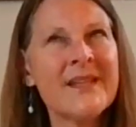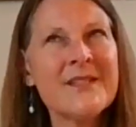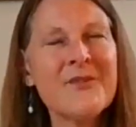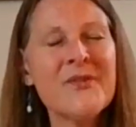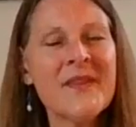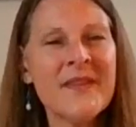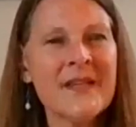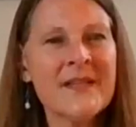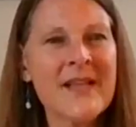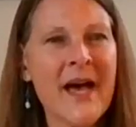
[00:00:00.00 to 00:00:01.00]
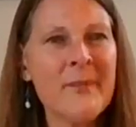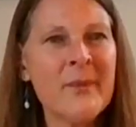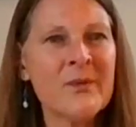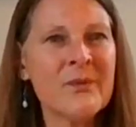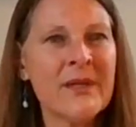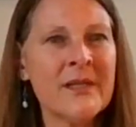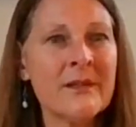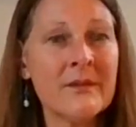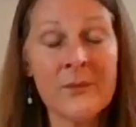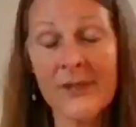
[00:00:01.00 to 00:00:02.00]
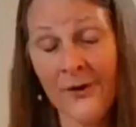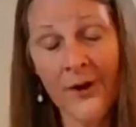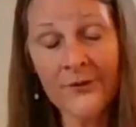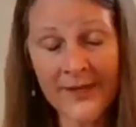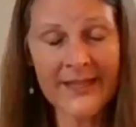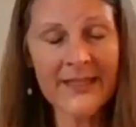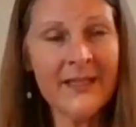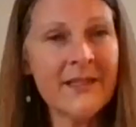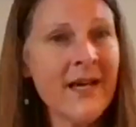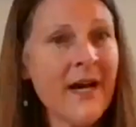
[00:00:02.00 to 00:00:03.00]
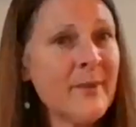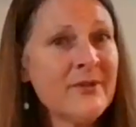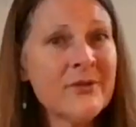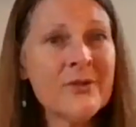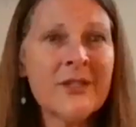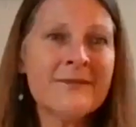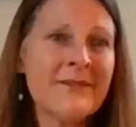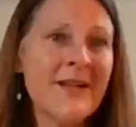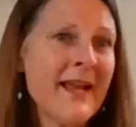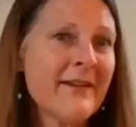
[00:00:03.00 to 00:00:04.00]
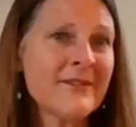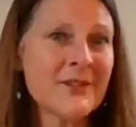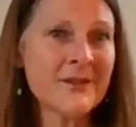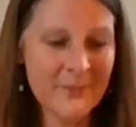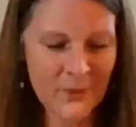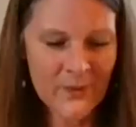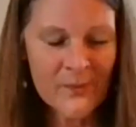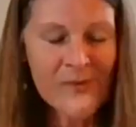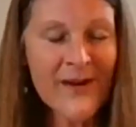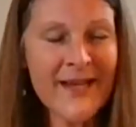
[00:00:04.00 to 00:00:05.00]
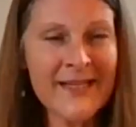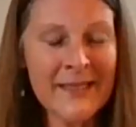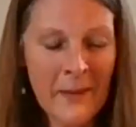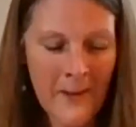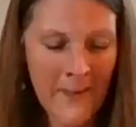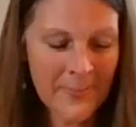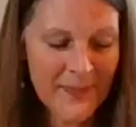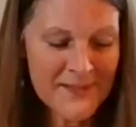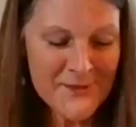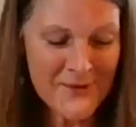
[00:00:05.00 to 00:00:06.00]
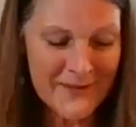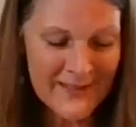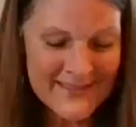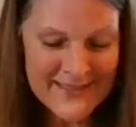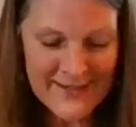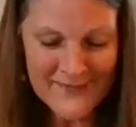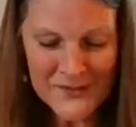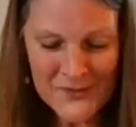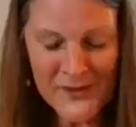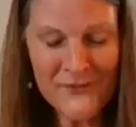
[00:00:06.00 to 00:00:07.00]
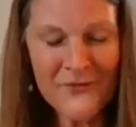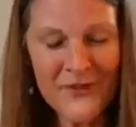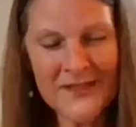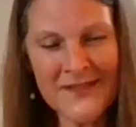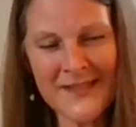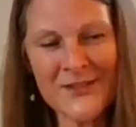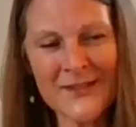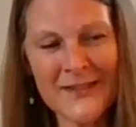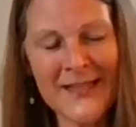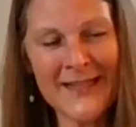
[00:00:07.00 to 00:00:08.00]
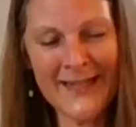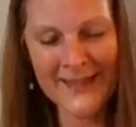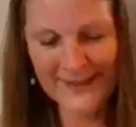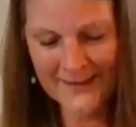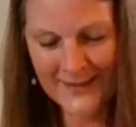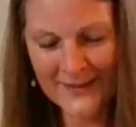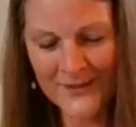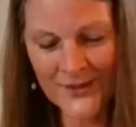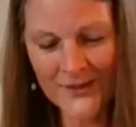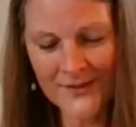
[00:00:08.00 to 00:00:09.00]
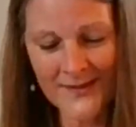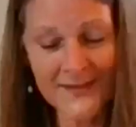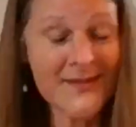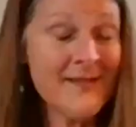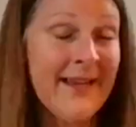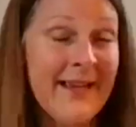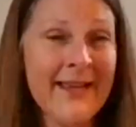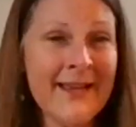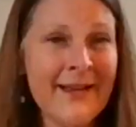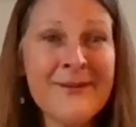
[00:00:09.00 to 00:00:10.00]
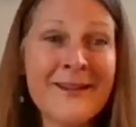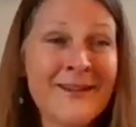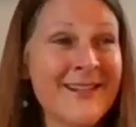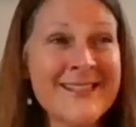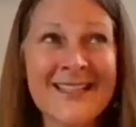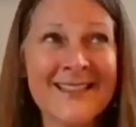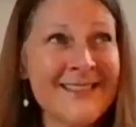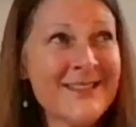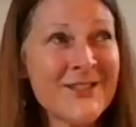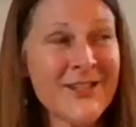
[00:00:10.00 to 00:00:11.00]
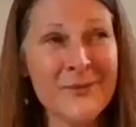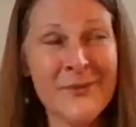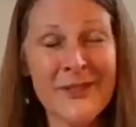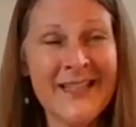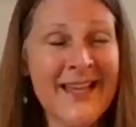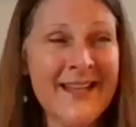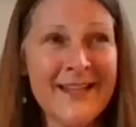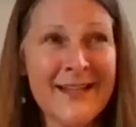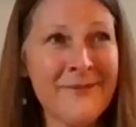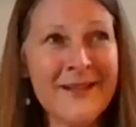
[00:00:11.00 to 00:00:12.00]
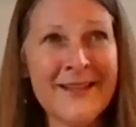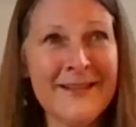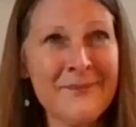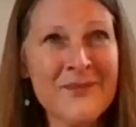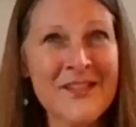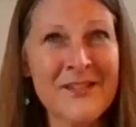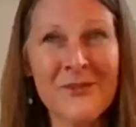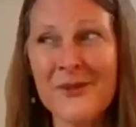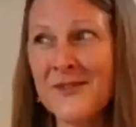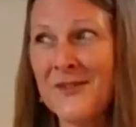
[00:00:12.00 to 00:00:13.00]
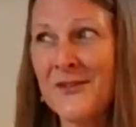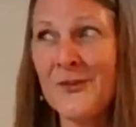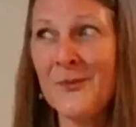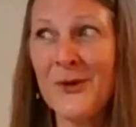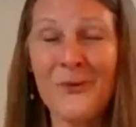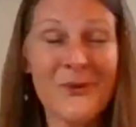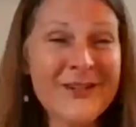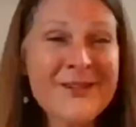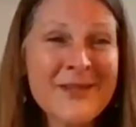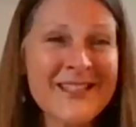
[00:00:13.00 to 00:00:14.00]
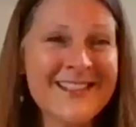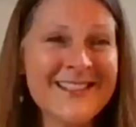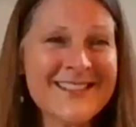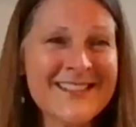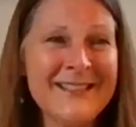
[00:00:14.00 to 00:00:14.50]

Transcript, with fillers: different things happen when we are all ready, not before, not after, but when we're ready. And so I did have this one fun session that I just, to this day, I want to contact the gentleman again, and I want to see if he wants to do more work, because